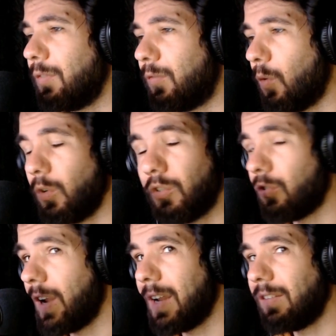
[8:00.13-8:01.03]
Ford
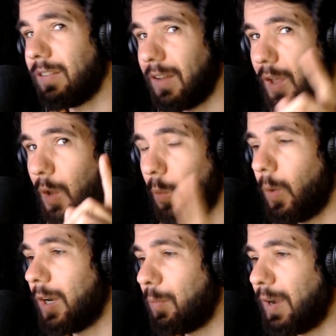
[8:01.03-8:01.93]
Transit
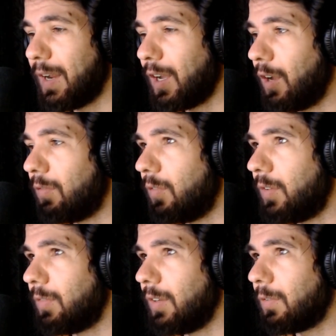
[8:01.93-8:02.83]
Winnebago for
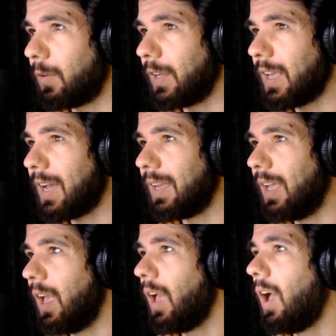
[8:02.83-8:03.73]
53k,
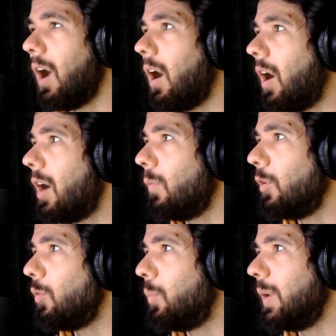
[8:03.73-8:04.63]
I
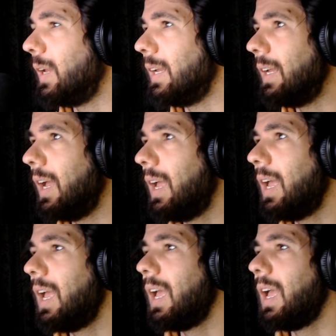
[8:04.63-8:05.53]
would be
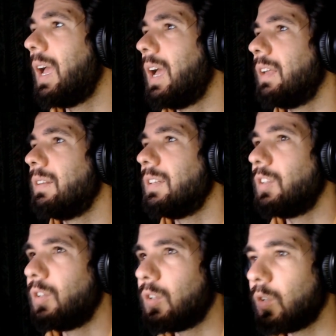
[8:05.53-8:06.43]

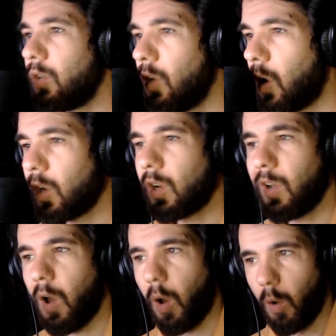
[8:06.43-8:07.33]
not
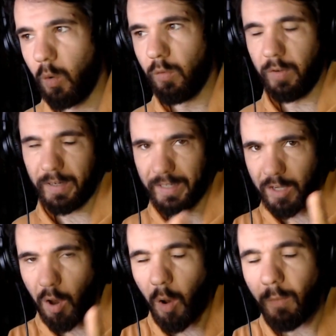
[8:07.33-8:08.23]
overly
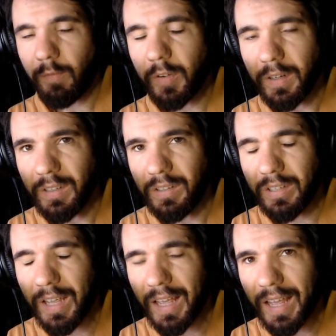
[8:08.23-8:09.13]

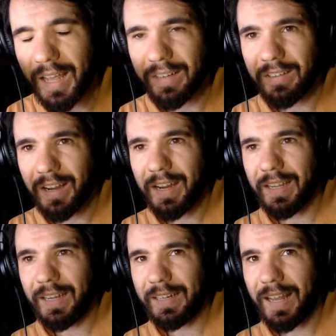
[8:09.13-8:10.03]
confident at
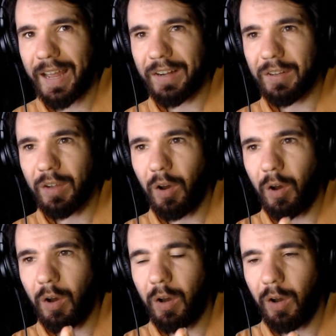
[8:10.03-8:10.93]
taking that
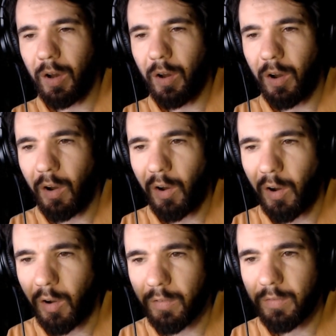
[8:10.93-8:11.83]

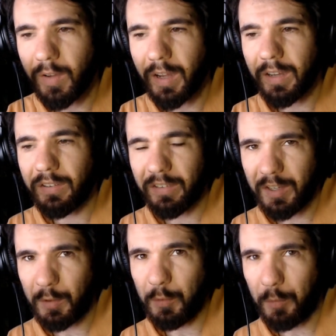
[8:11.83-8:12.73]
off a
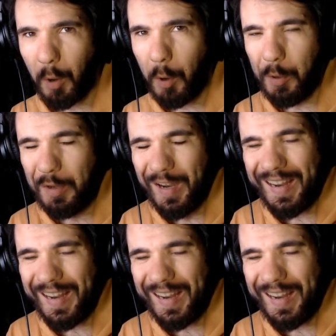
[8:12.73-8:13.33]
sealed road,